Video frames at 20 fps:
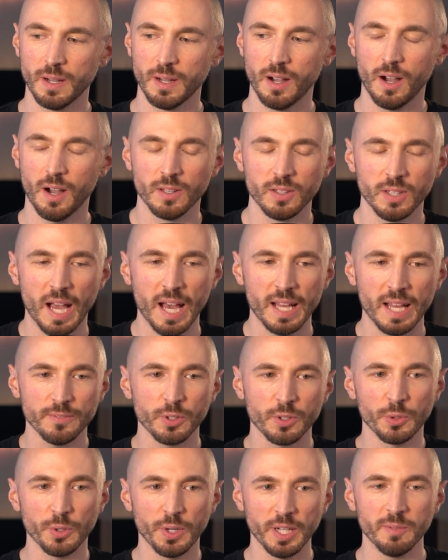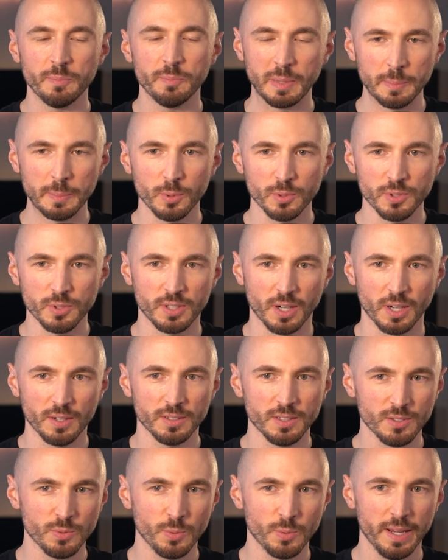a lot of creative people start
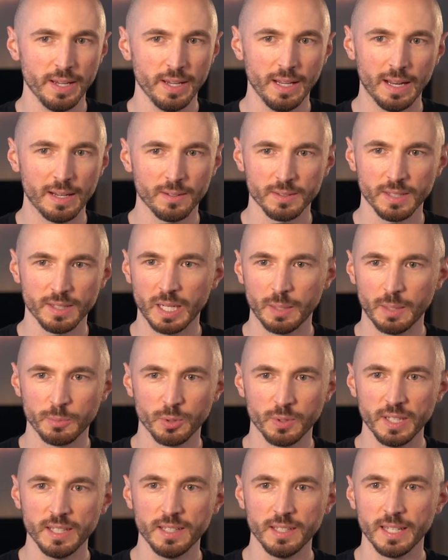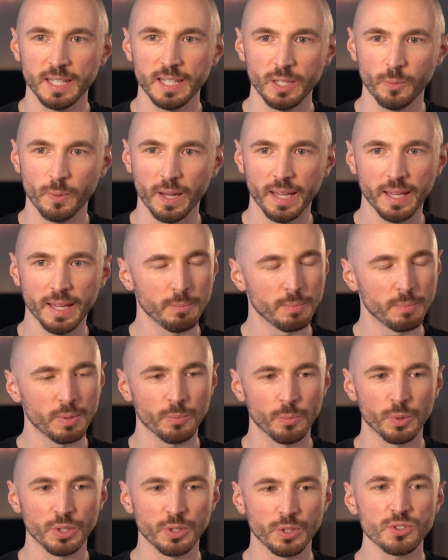this way. I don't think I'm unique in any way, but
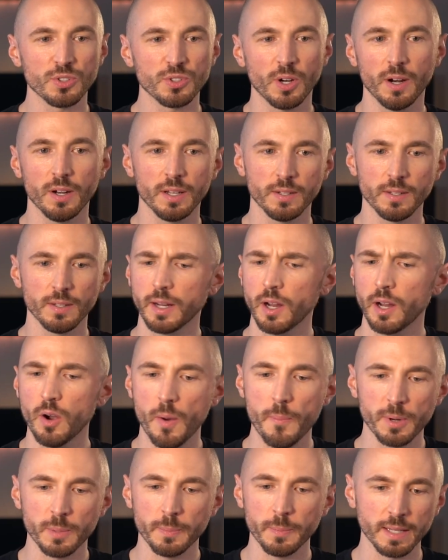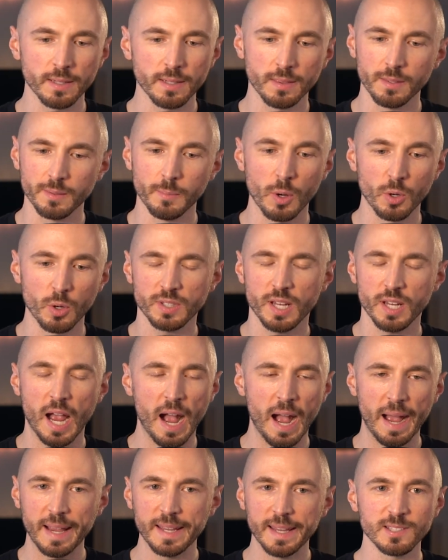when you start it, you're like, oh, I'm going to make the most
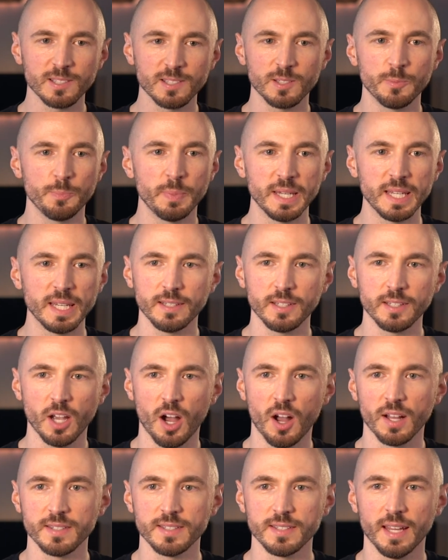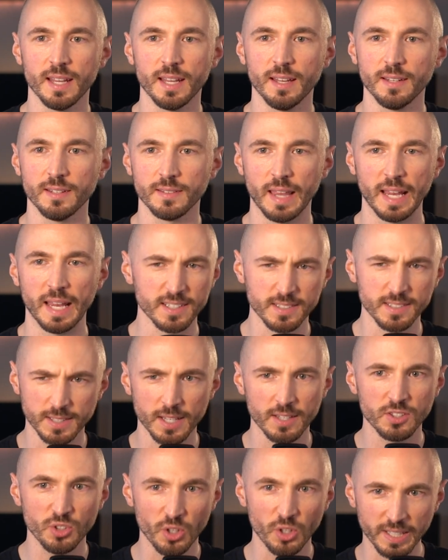high speed content that
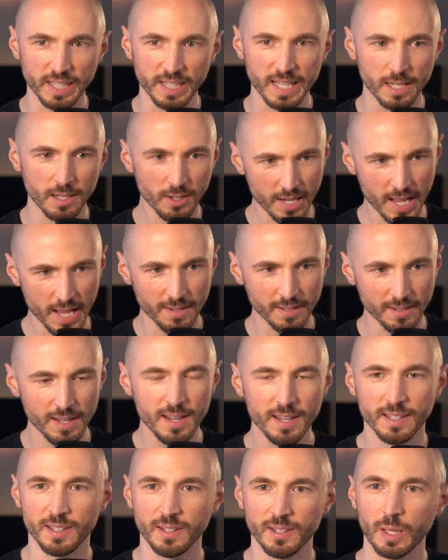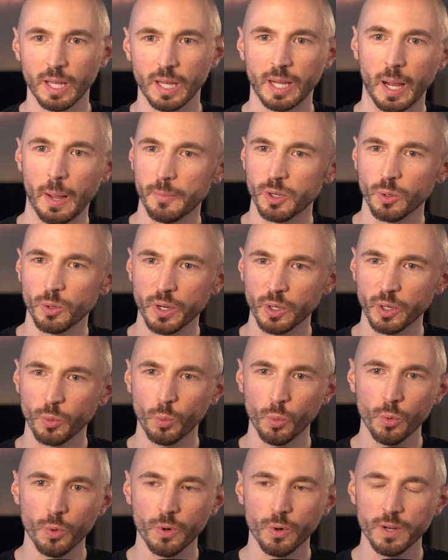exists on the internet. Like I'm going to win
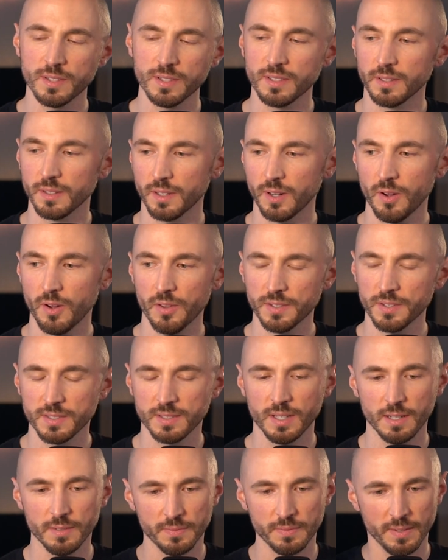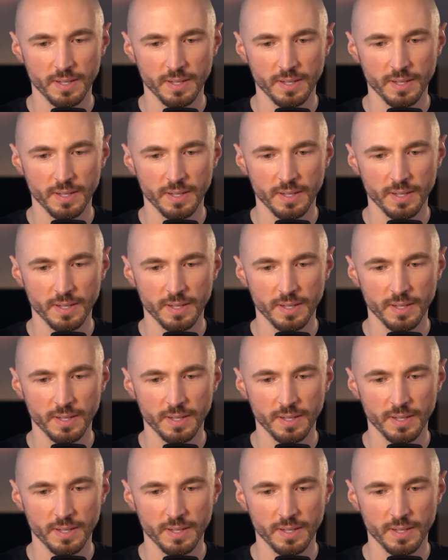awards and all this stuff.